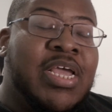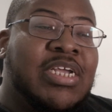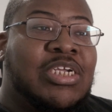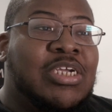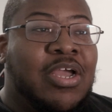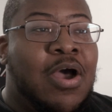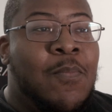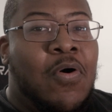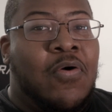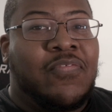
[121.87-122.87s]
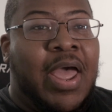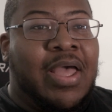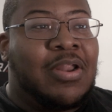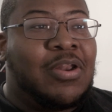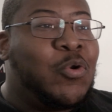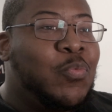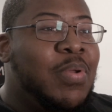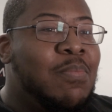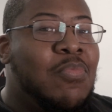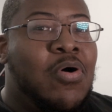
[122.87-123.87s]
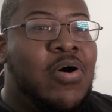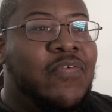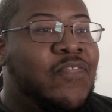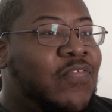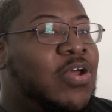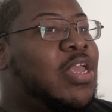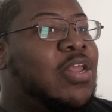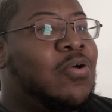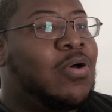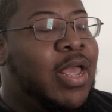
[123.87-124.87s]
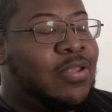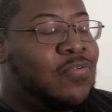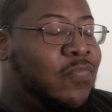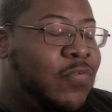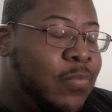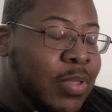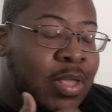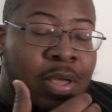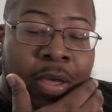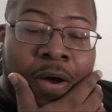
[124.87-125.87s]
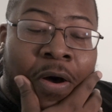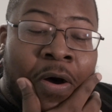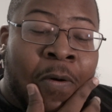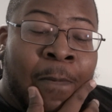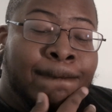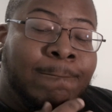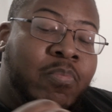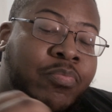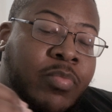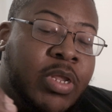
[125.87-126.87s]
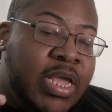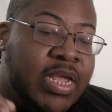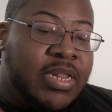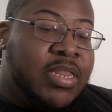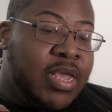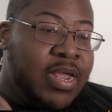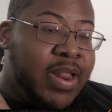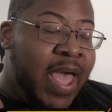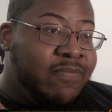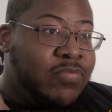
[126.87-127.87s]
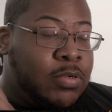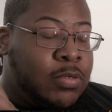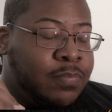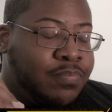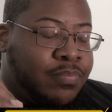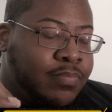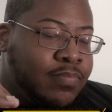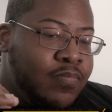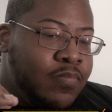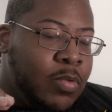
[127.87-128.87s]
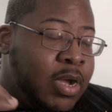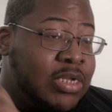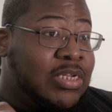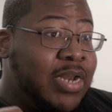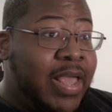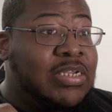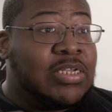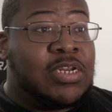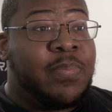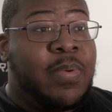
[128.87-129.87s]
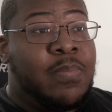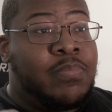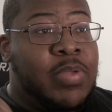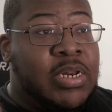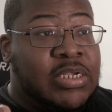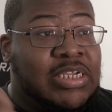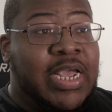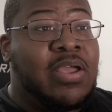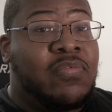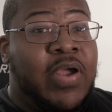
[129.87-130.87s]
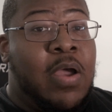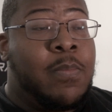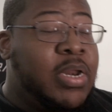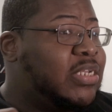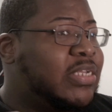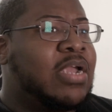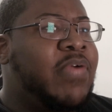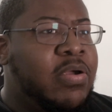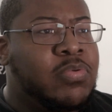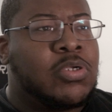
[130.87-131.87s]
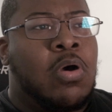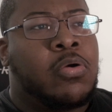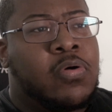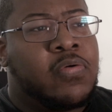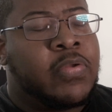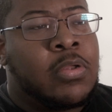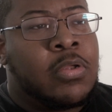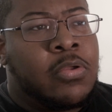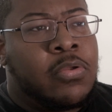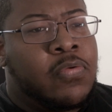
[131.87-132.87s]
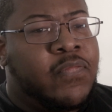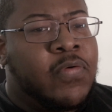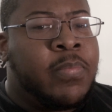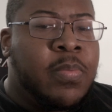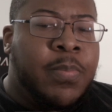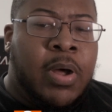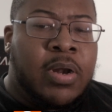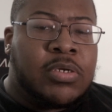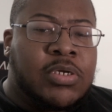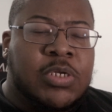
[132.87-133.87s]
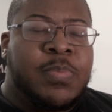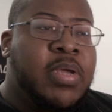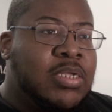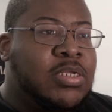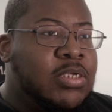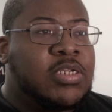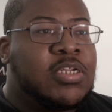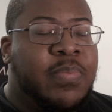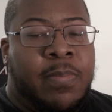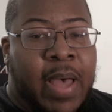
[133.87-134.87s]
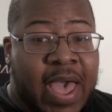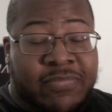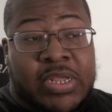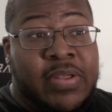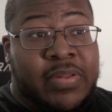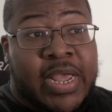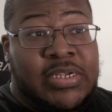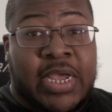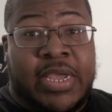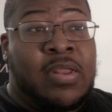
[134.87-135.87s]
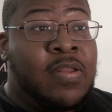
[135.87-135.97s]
shit come off like a little bit more funny and all that. You feel me? He did have a slight slip up in the second round, but his second round he was going off. You feel me? But just because of the slip up, I have to give that second